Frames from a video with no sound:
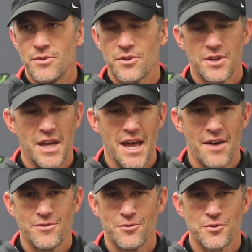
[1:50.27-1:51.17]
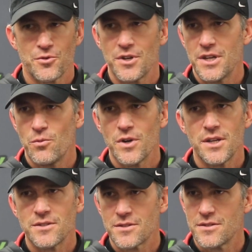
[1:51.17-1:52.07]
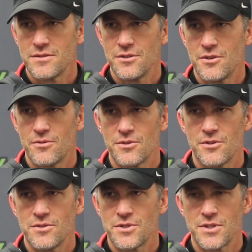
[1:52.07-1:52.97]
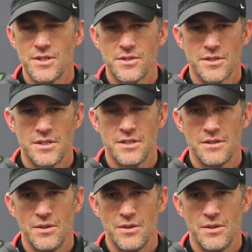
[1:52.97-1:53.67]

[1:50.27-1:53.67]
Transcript: You're going to have those gritty wins, you know, during the season.